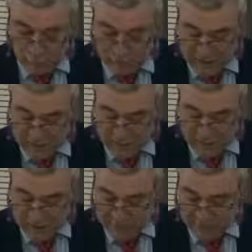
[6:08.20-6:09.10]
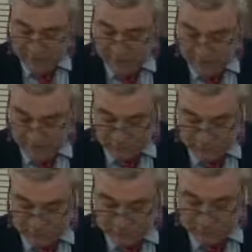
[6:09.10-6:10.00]
together with other
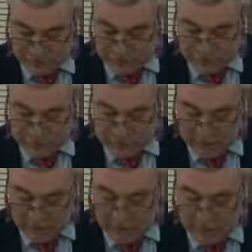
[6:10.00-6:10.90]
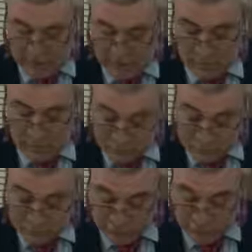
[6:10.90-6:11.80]
departments, the street art,
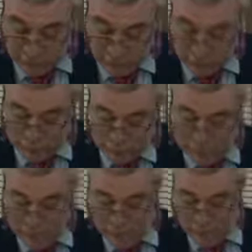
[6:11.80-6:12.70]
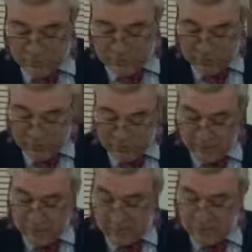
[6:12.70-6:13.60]
also together with the other
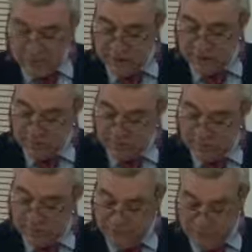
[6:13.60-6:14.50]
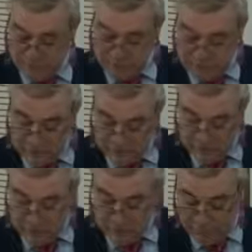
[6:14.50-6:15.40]
government departments, the
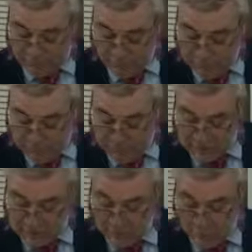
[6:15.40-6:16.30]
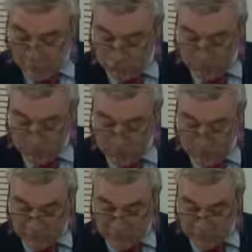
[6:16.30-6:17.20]
street art project has been launched as
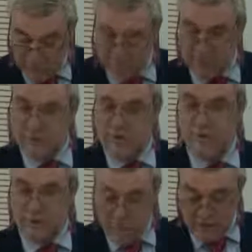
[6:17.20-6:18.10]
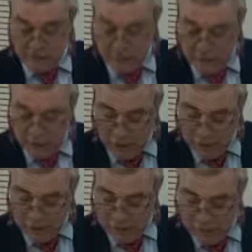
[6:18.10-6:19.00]
part of the government's
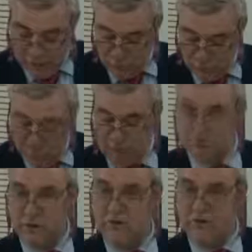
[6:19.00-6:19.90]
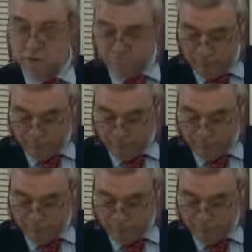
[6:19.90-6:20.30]
urban renewal and regeneration